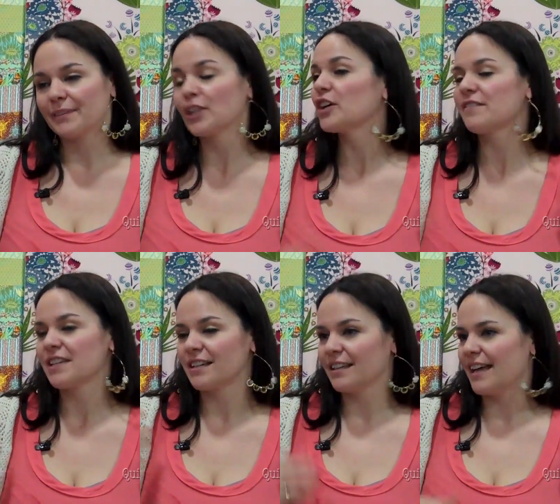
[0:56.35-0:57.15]
look of the
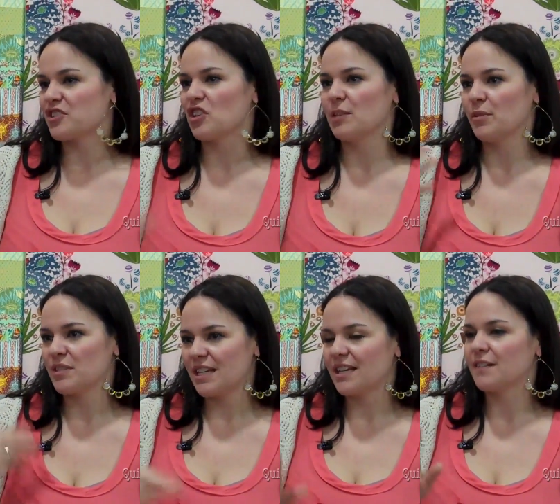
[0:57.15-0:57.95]
collection, the
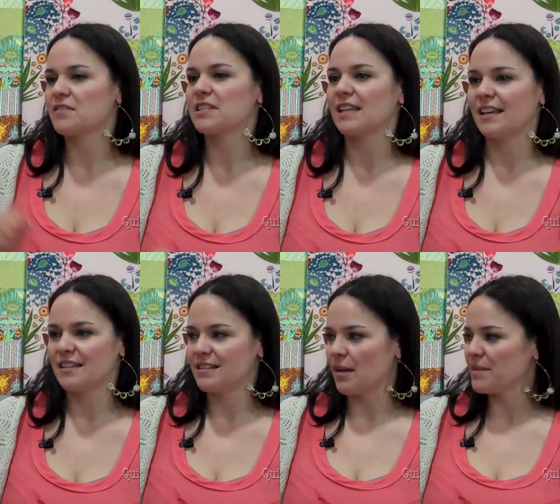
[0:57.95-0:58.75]
motifs,
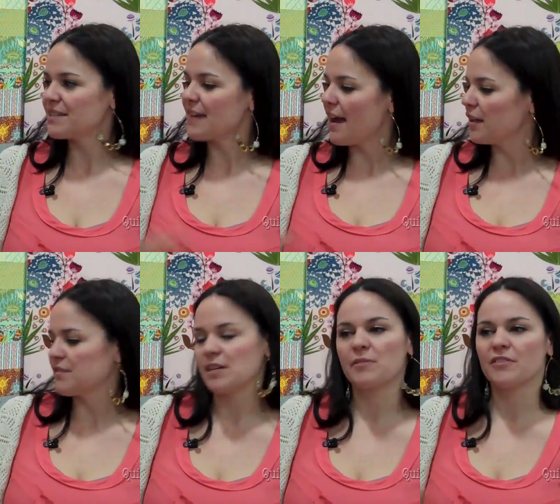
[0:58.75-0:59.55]
and the style of
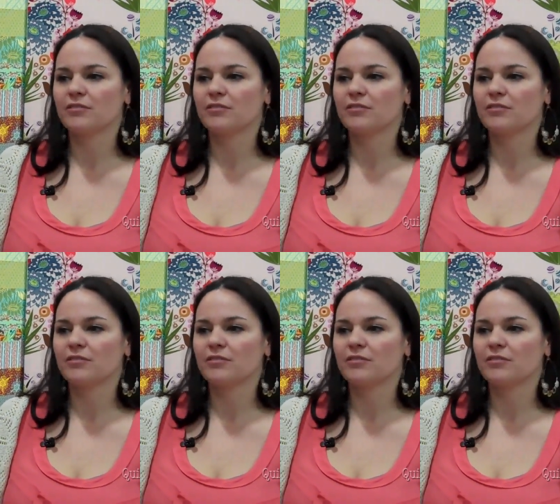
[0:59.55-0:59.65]
some of the